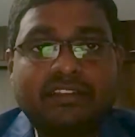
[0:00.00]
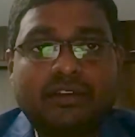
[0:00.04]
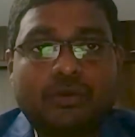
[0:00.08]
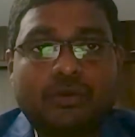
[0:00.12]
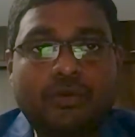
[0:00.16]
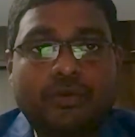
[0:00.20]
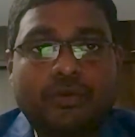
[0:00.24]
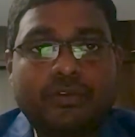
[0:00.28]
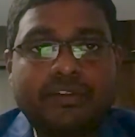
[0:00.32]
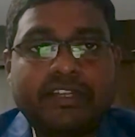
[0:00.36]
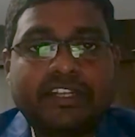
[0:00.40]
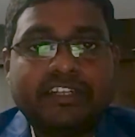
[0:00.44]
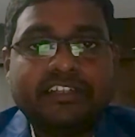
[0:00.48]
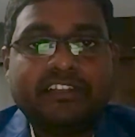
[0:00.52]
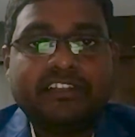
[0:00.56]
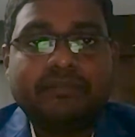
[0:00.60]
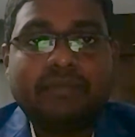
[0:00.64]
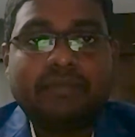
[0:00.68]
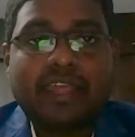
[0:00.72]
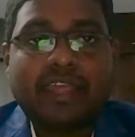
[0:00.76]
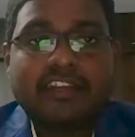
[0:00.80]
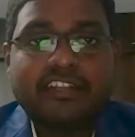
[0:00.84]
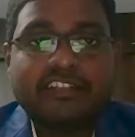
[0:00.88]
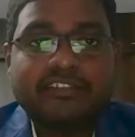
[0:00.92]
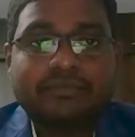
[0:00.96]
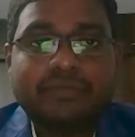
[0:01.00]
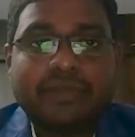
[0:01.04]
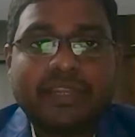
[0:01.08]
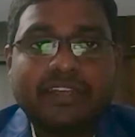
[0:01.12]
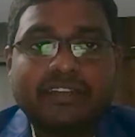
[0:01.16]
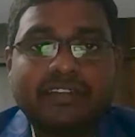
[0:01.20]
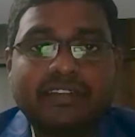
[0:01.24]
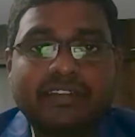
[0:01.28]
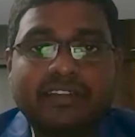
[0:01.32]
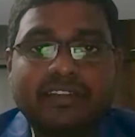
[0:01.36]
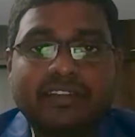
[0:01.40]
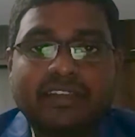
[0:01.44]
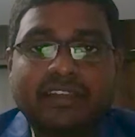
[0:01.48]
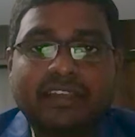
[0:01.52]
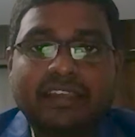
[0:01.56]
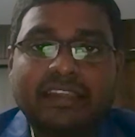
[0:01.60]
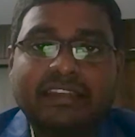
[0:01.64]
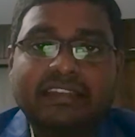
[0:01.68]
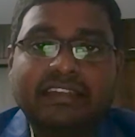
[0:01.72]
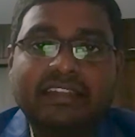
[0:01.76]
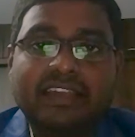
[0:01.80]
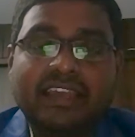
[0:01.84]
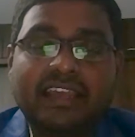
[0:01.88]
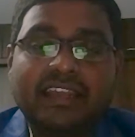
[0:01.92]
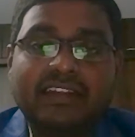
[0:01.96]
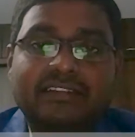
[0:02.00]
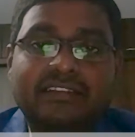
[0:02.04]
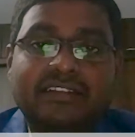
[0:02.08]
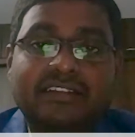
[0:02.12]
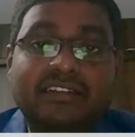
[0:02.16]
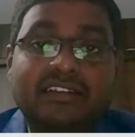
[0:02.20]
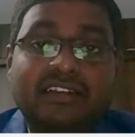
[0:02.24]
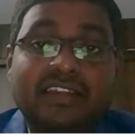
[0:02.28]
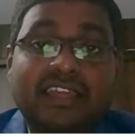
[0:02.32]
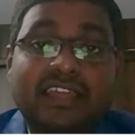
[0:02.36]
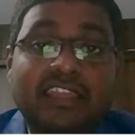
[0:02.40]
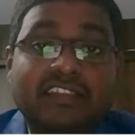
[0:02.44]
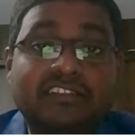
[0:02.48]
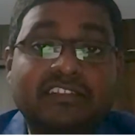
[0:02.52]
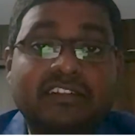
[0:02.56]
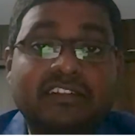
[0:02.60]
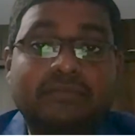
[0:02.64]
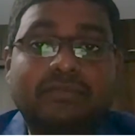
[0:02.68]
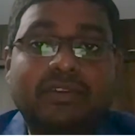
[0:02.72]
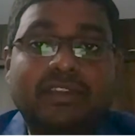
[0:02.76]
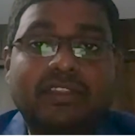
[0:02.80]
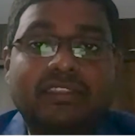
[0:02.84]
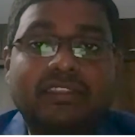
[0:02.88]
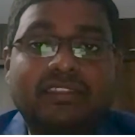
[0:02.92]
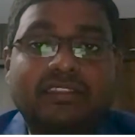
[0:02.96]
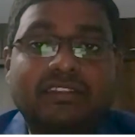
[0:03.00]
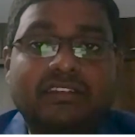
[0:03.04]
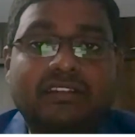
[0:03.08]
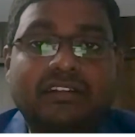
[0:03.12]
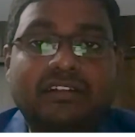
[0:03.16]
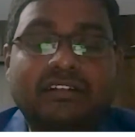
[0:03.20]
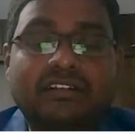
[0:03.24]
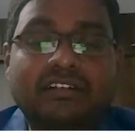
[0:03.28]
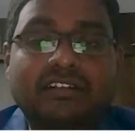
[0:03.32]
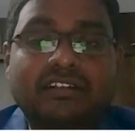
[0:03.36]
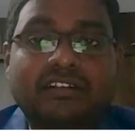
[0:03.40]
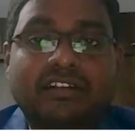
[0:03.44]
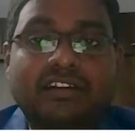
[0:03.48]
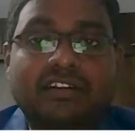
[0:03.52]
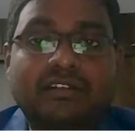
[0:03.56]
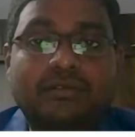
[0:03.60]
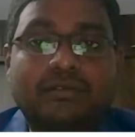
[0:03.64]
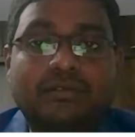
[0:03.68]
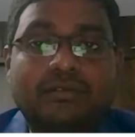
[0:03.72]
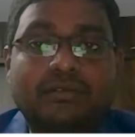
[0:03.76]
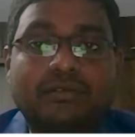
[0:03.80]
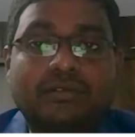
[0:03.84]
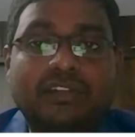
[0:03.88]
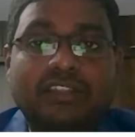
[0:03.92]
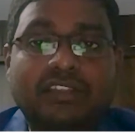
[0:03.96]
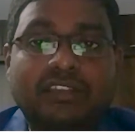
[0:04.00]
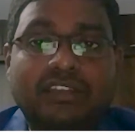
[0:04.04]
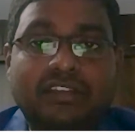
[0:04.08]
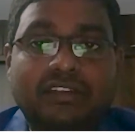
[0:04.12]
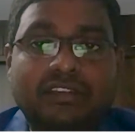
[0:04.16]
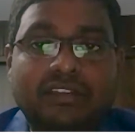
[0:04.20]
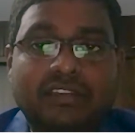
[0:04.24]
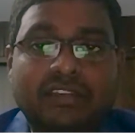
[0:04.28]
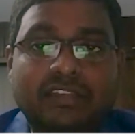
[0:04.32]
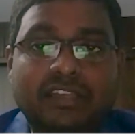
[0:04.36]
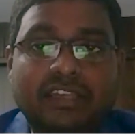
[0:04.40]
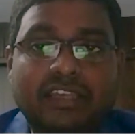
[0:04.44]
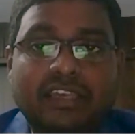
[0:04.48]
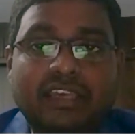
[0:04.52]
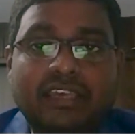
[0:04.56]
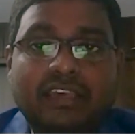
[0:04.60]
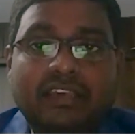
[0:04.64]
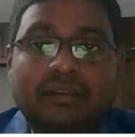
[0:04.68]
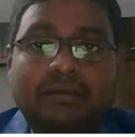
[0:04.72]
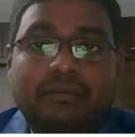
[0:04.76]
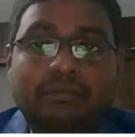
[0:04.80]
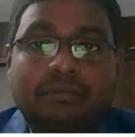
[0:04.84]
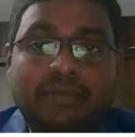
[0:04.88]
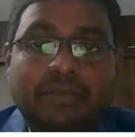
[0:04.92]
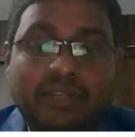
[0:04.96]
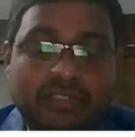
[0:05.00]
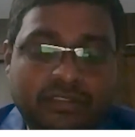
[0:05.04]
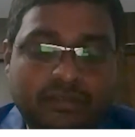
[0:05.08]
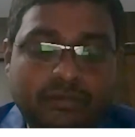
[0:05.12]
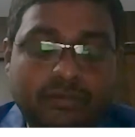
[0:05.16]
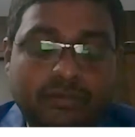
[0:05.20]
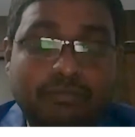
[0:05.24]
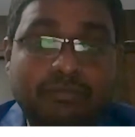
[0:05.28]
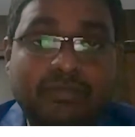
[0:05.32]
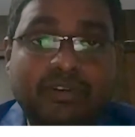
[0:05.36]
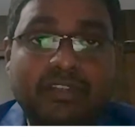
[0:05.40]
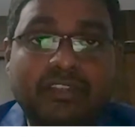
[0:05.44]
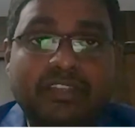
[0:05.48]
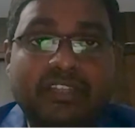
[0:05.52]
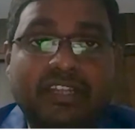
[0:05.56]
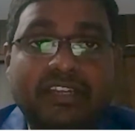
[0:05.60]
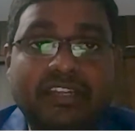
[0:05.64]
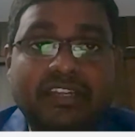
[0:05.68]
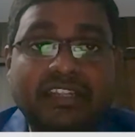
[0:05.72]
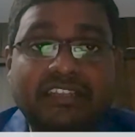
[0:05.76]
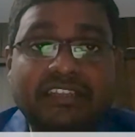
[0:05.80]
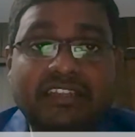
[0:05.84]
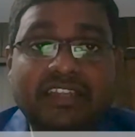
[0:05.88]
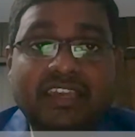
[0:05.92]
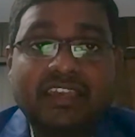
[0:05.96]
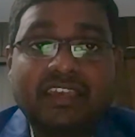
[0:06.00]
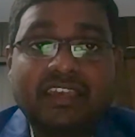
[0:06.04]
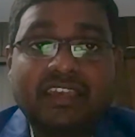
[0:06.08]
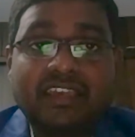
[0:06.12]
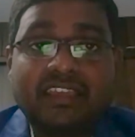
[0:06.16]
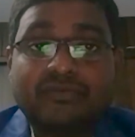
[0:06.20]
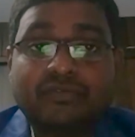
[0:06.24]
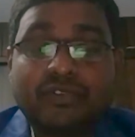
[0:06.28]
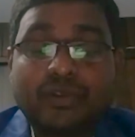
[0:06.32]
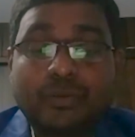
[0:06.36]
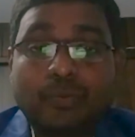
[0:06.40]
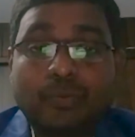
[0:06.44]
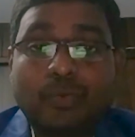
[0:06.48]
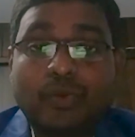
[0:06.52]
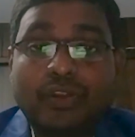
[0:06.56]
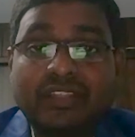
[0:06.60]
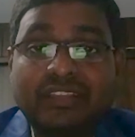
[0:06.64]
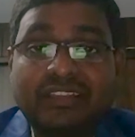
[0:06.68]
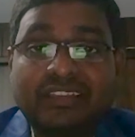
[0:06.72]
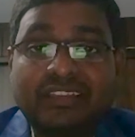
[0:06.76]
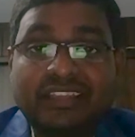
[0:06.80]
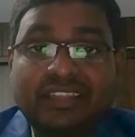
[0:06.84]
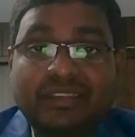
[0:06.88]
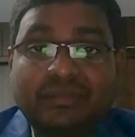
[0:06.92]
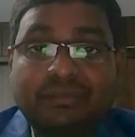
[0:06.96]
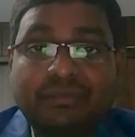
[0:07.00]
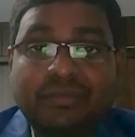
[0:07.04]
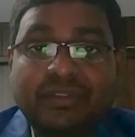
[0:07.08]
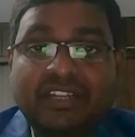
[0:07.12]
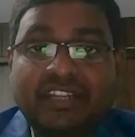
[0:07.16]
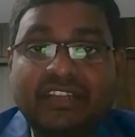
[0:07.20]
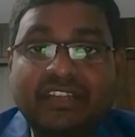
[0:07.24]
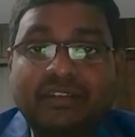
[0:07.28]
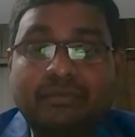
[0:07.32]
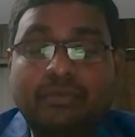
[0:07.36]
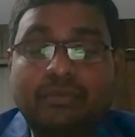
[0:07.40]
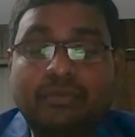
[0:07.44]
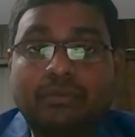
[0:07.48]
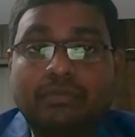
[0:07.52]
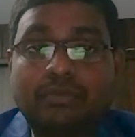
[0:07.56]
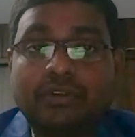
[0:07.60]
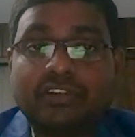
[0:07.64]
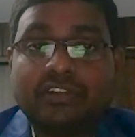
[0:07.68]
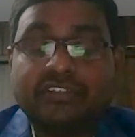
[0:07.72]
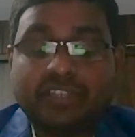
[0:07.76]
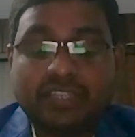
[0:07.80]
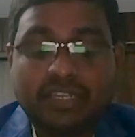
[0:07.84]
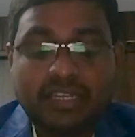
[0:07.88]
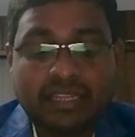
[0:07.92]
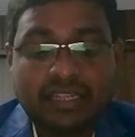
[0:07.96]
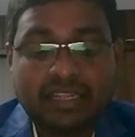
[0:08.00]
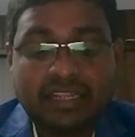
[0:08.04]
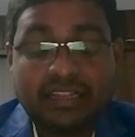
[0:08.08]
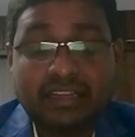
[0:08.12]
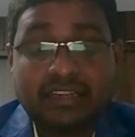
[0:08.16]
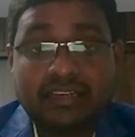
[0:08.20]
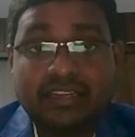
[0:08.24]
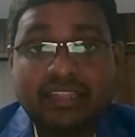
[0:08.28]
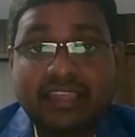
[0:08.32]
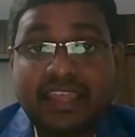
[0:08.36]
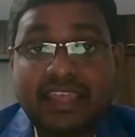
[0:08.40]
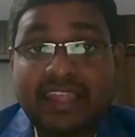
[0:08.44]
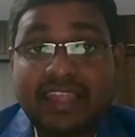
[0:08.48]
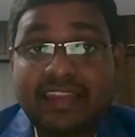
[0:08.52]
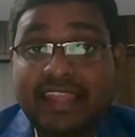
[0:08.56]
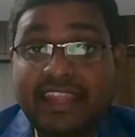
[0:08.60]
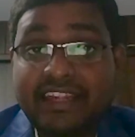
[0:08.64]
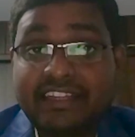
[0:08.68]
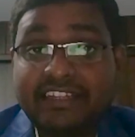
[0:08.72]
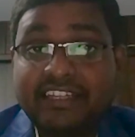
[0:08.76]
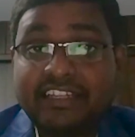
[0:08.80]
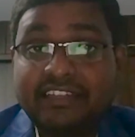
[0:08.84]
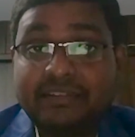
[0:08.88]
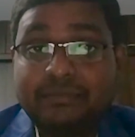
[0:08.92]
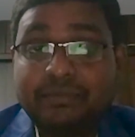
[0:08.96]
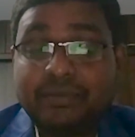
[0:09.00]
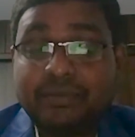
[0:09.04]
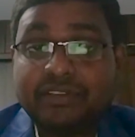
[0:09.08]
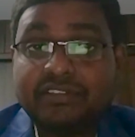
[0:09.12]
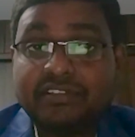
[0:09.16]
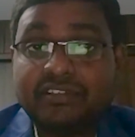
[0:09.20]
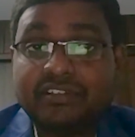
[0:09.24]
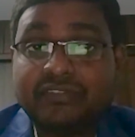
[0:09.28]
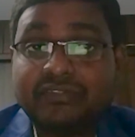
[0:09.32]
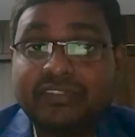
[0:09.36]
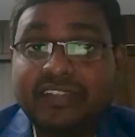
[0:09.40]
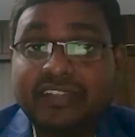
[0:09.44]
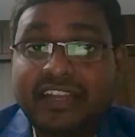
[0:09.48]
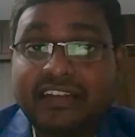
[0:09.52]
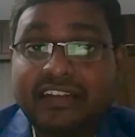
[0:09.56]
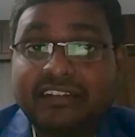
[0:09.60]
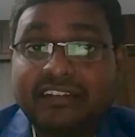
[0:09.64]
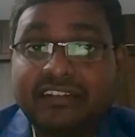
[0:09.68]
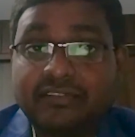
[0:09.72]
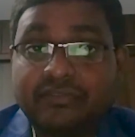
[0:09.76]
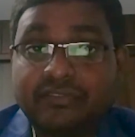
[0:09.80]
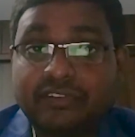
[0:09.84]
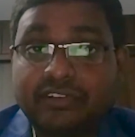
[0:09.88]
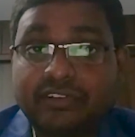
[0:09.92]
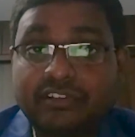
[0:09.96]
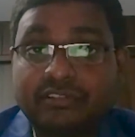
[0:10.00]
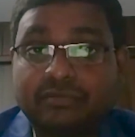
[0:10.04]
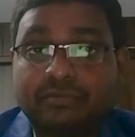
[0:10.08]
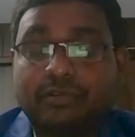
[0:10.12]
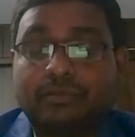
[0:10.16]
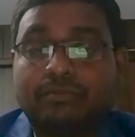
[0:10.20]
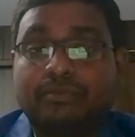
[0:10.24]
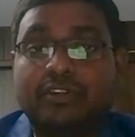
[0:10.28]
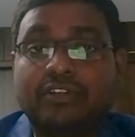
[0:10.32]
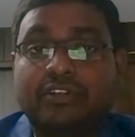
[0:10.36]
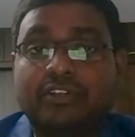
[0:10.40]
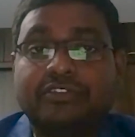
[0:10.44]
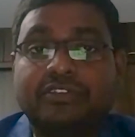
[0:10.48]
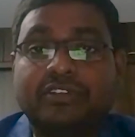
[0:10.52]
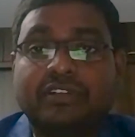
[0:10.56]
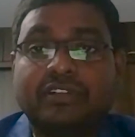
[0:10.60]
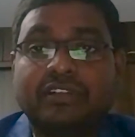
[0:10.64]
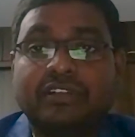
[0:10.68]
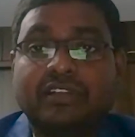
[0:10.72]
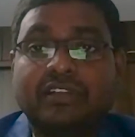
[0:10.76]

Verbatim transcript: the COVID-19 management, India had set an exemplary record in controlling it. Please remember that India has 1.3 billion population and, and 18% of the entire world's population.